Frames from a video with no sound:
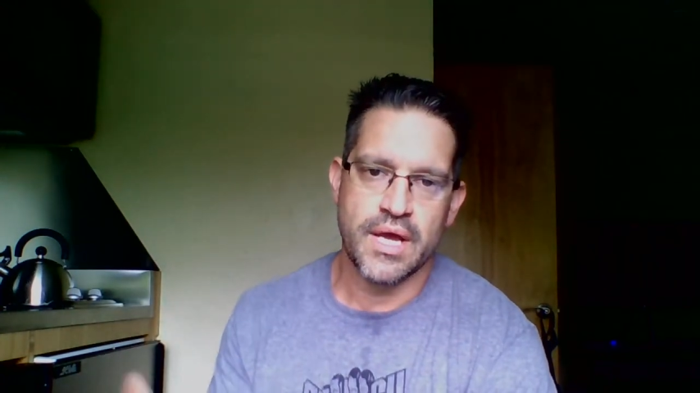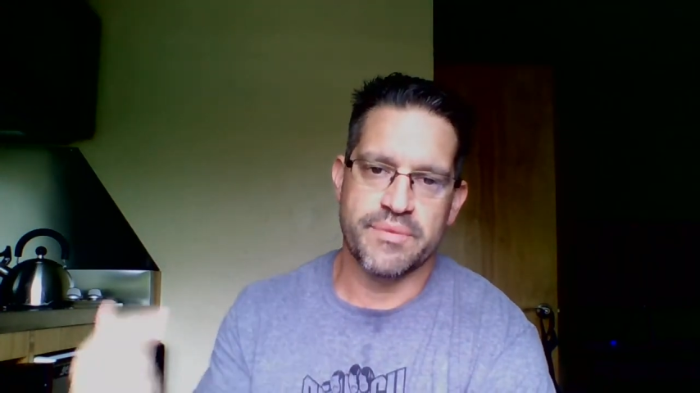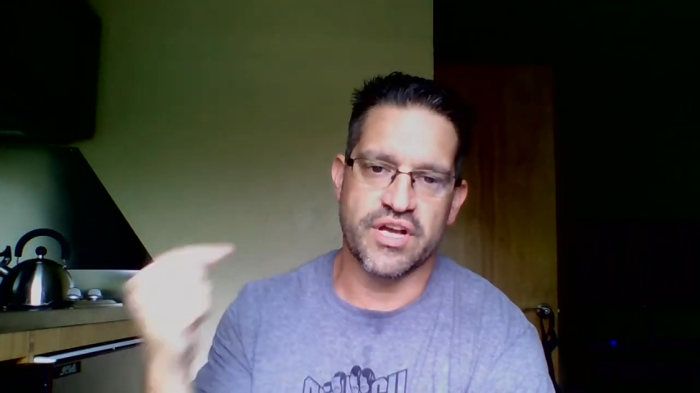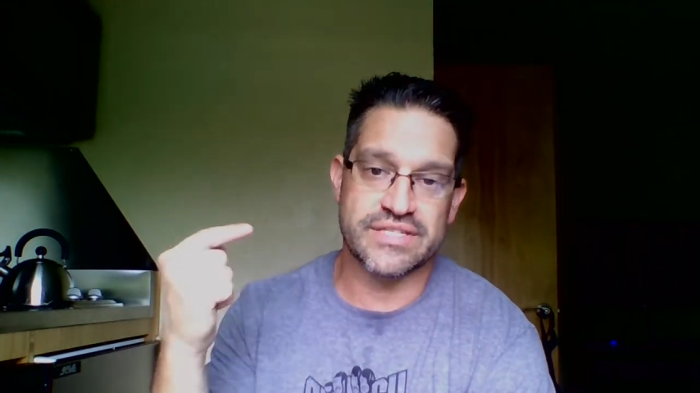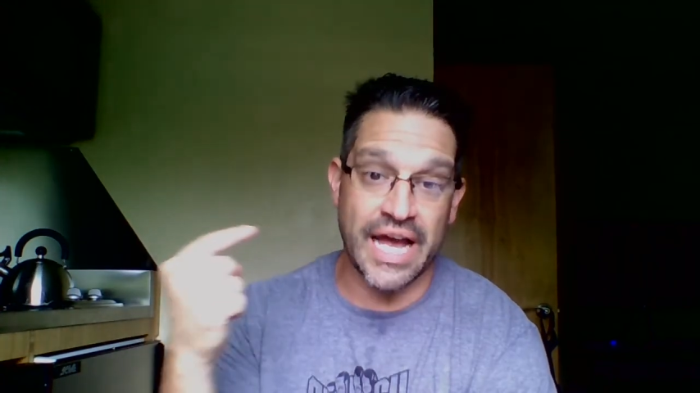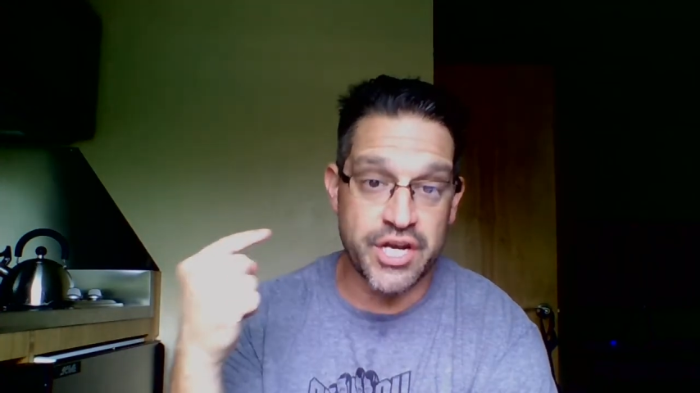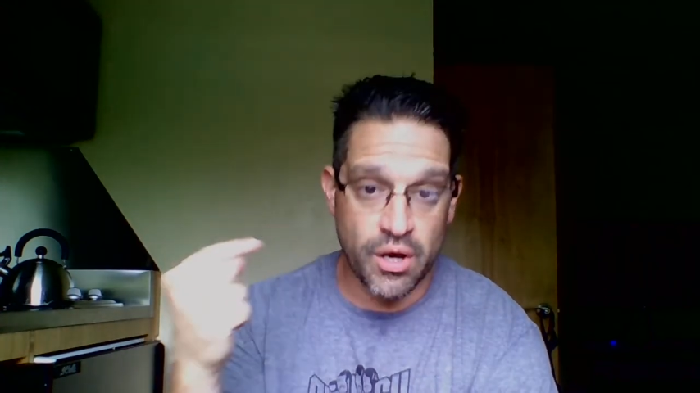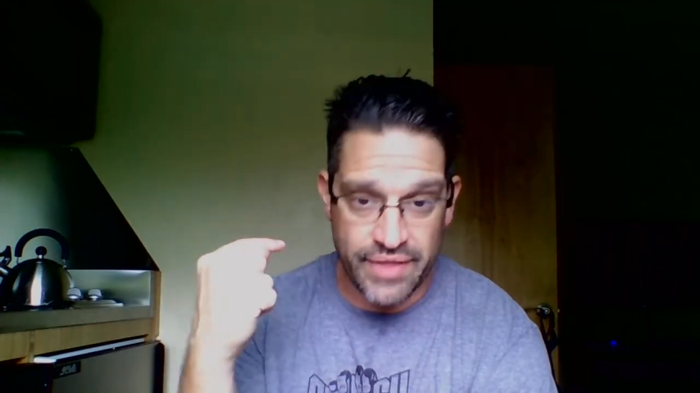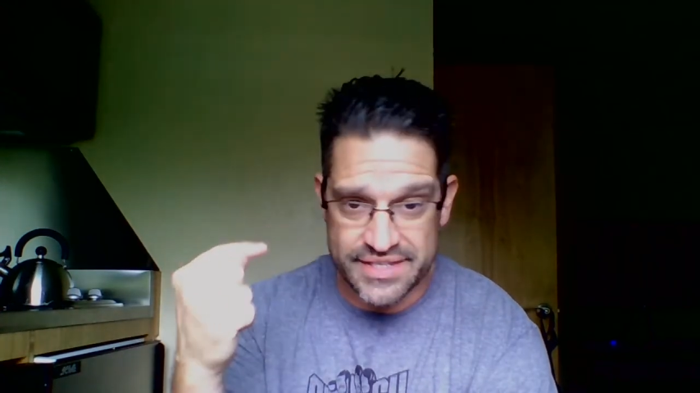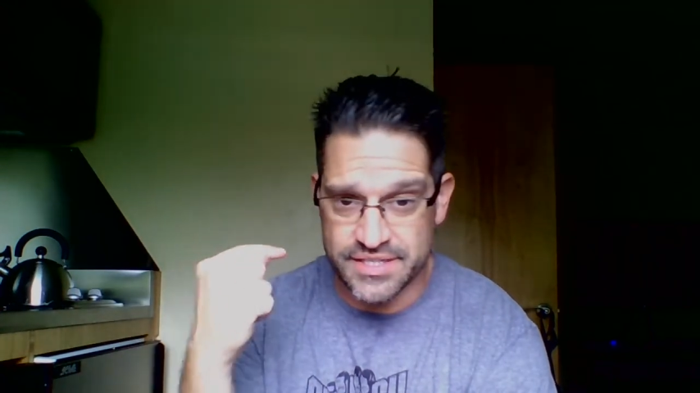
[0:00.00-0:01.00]
because I
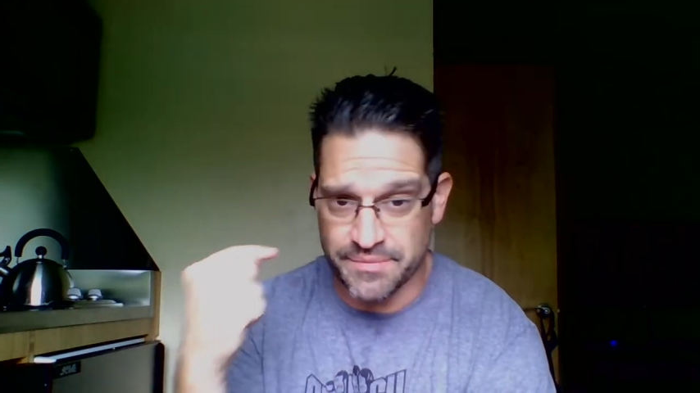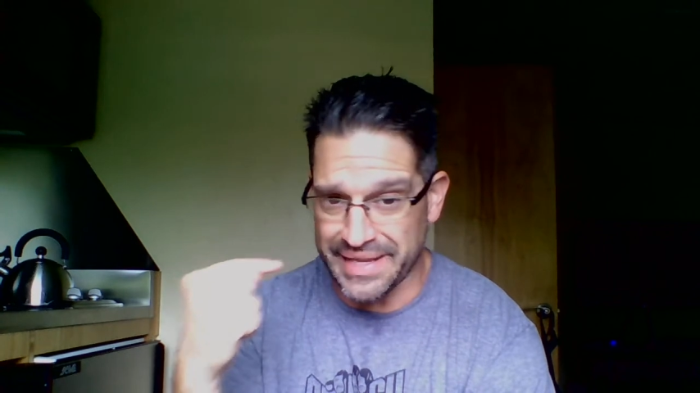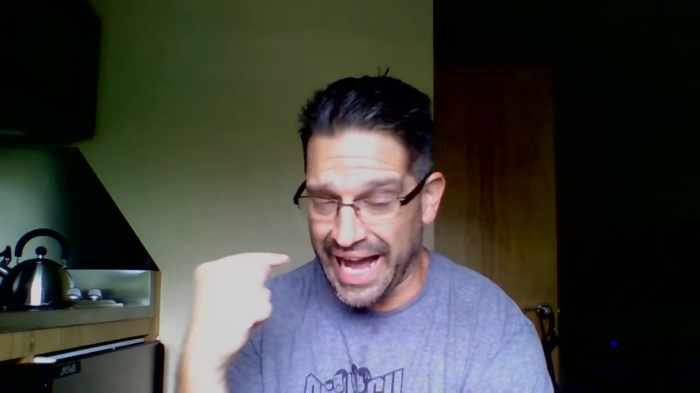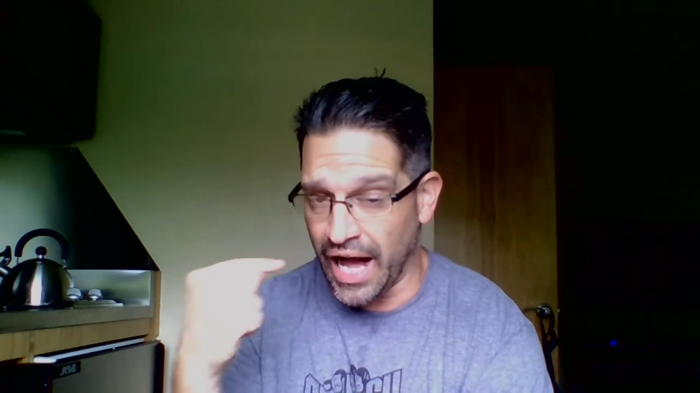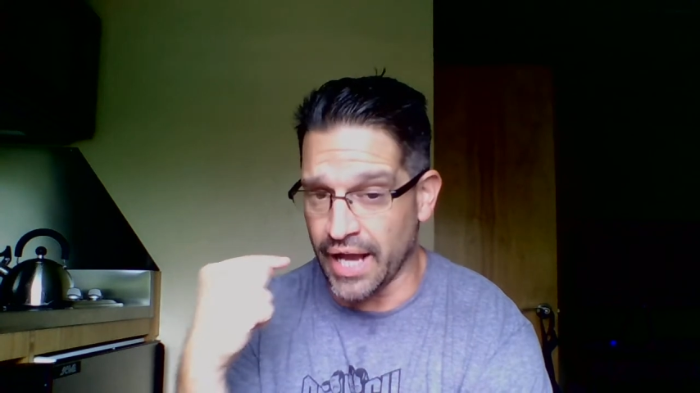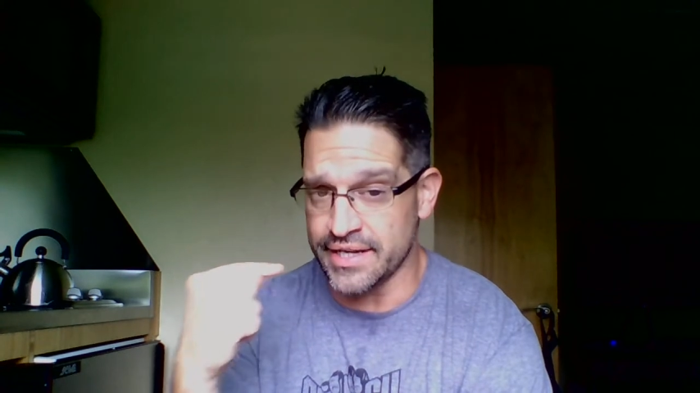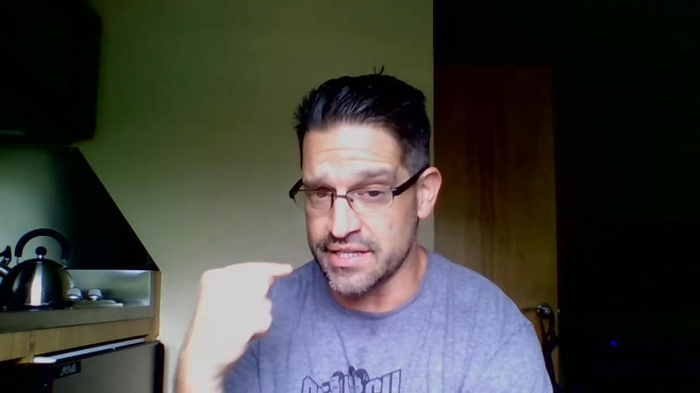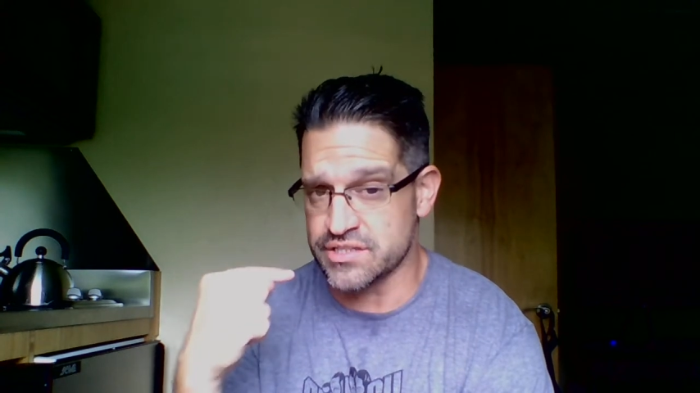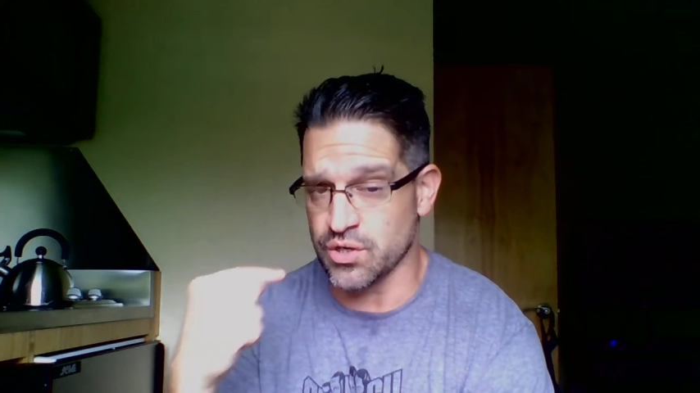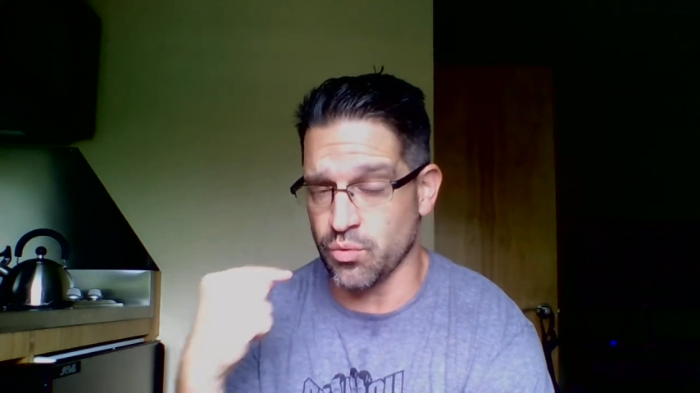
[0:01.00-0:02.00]
know that's something I
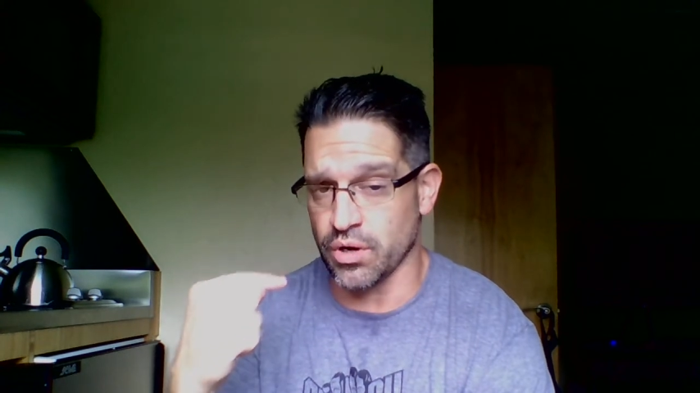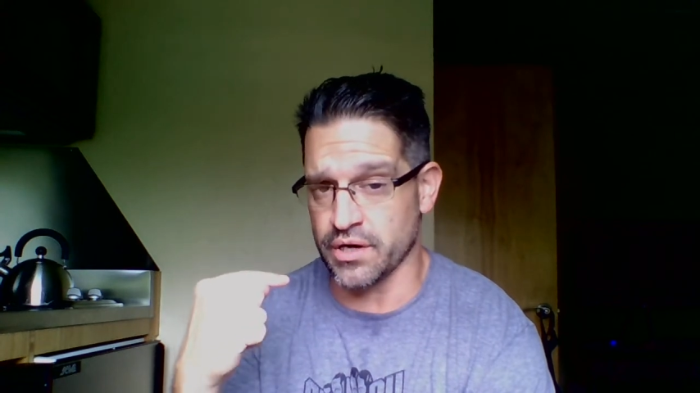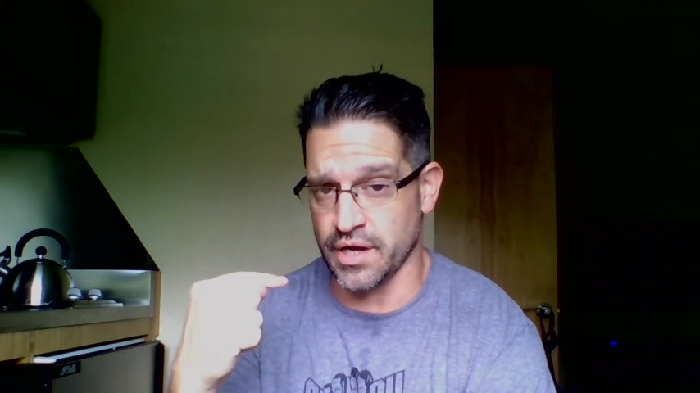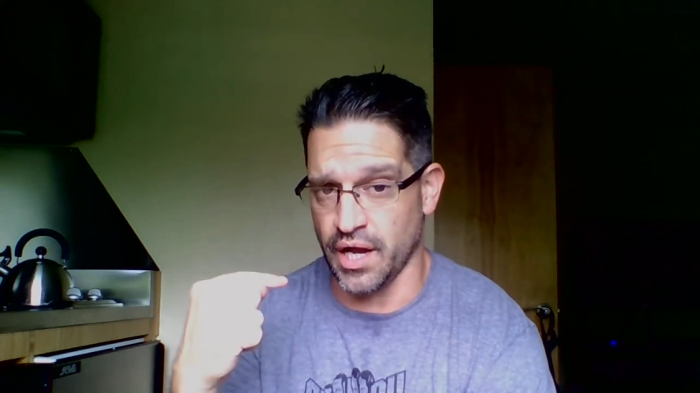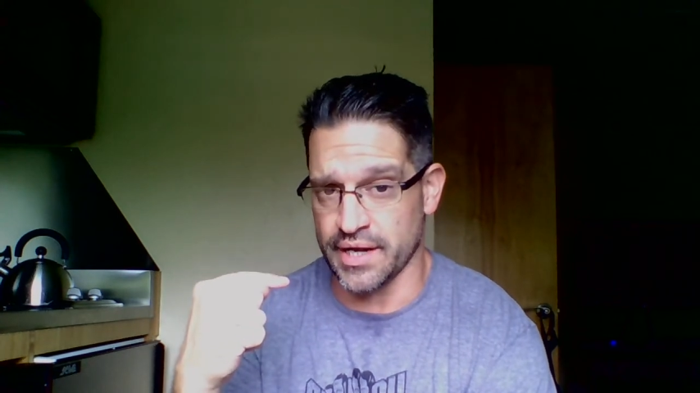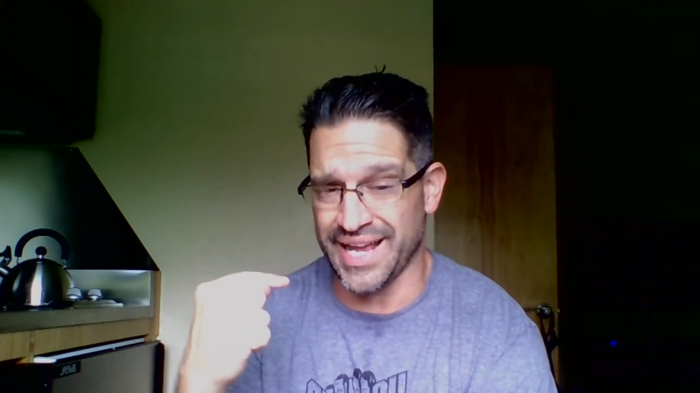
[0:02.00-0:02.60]
need to work on.